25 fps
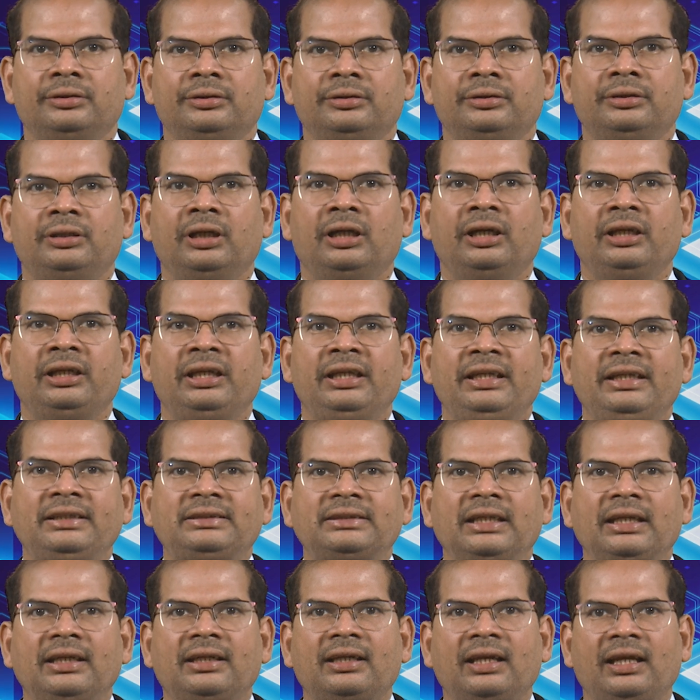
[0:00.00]
The
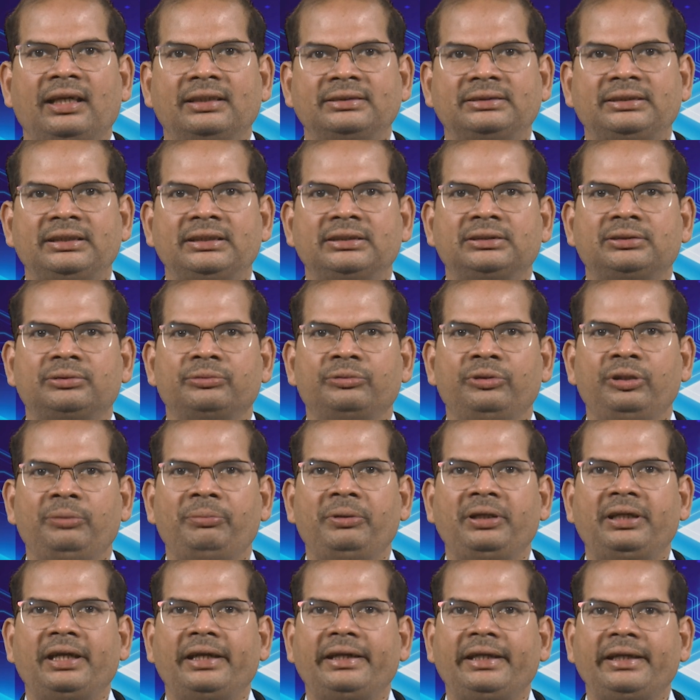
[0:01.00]
initial classes will be
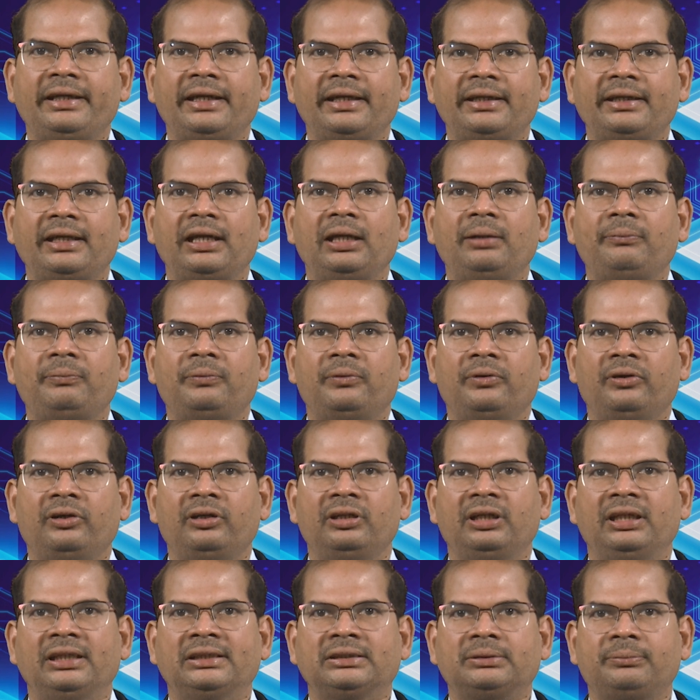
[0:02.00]
dedicated
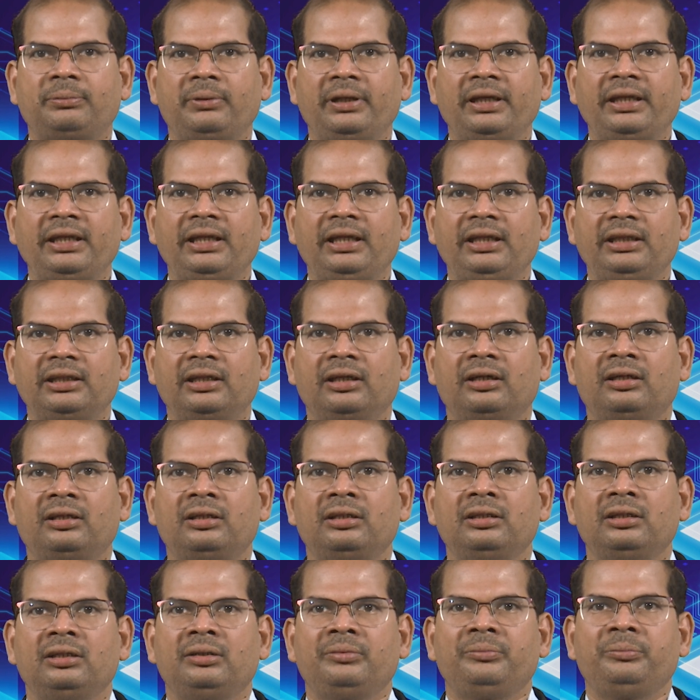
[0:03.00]
for explaining the
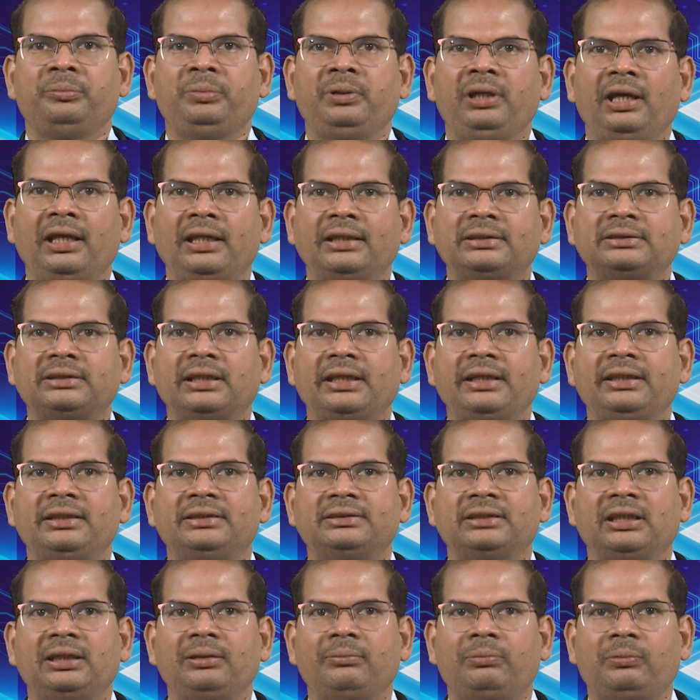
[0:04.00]
VLSI
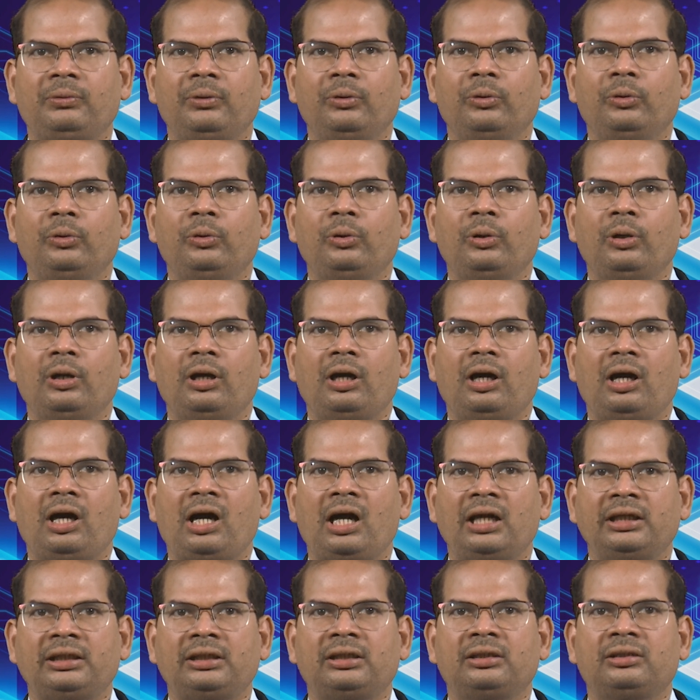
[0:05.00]
design flow
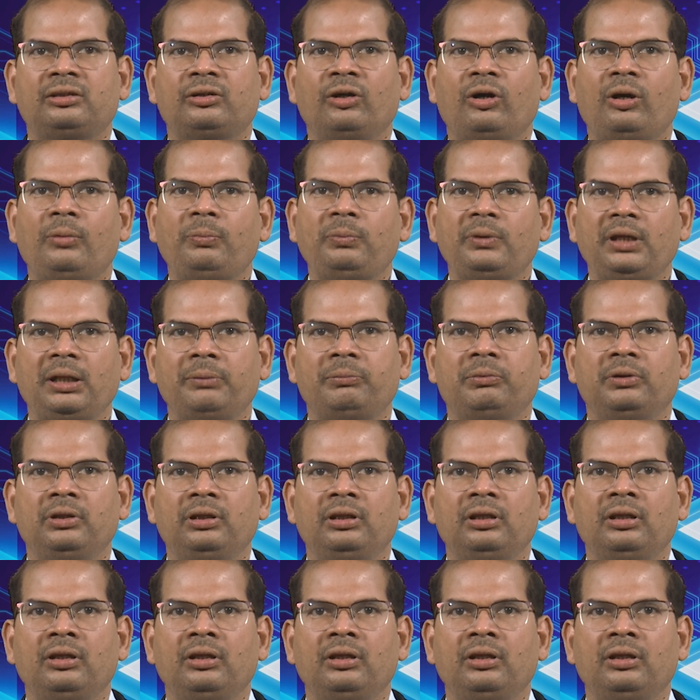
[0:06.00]
at top level